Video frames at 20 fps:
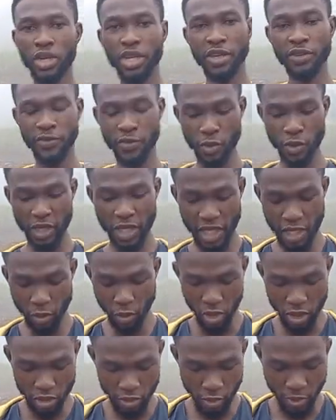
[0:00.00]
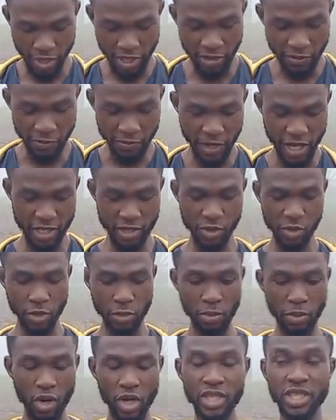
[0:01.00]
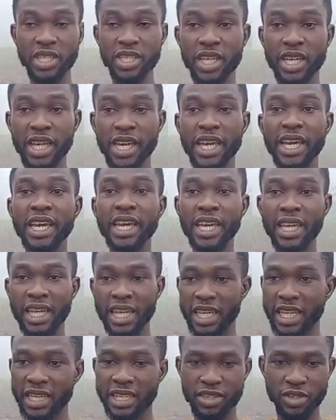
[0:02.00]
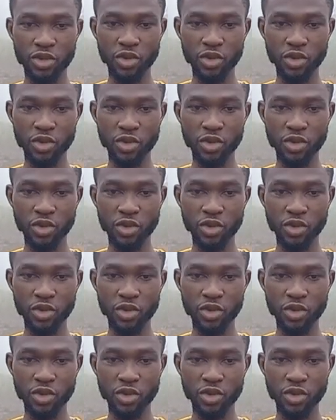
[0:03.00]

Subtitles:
If you really want to invest so much in it,